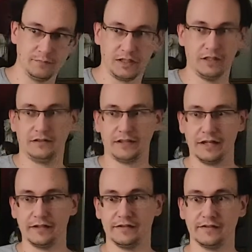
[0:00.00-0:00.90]
an
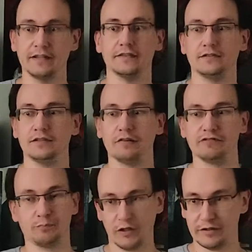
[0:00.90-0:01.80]
entire set of
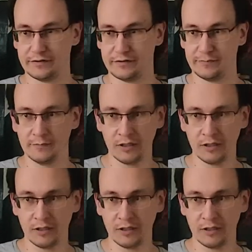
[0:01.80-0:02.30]
springs.